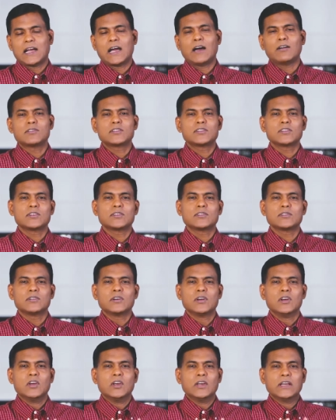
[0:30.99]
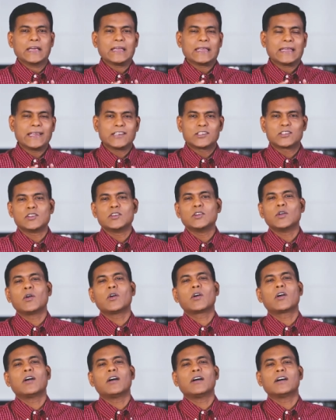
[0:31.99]
how to get to
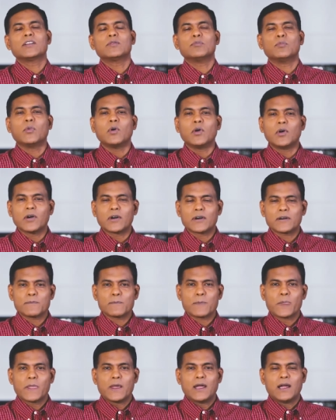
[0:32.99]
know God more,